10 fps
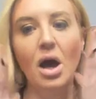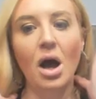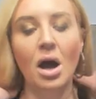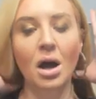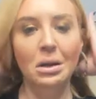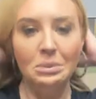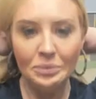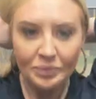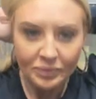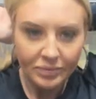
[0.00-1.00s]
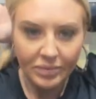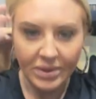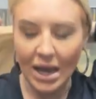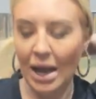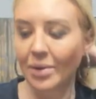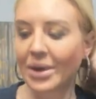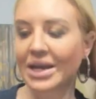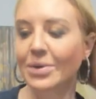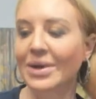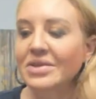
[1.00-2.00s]
Um, yeah,
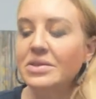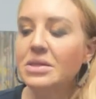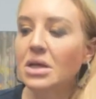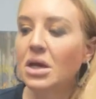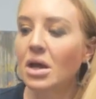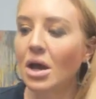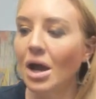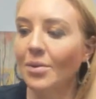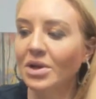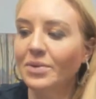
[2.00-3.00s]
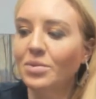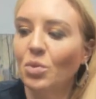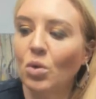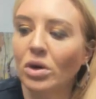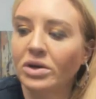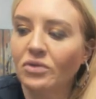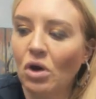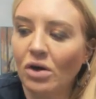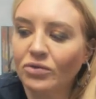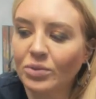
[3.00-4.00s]
anyways, I'm going to be more
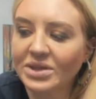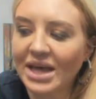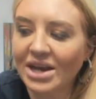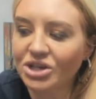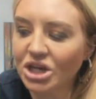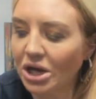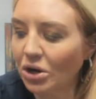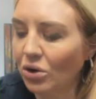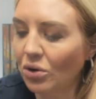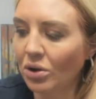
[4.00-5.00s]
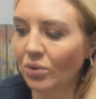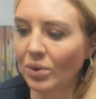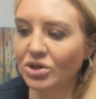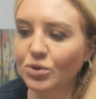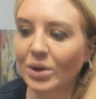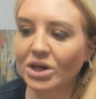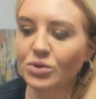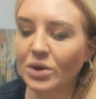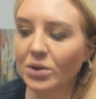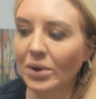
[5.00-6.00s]
involved with that channel when
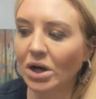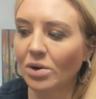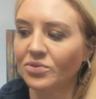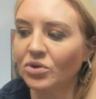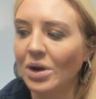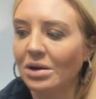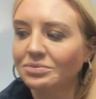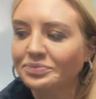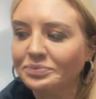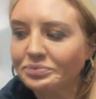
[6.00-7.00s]
2021 comes around.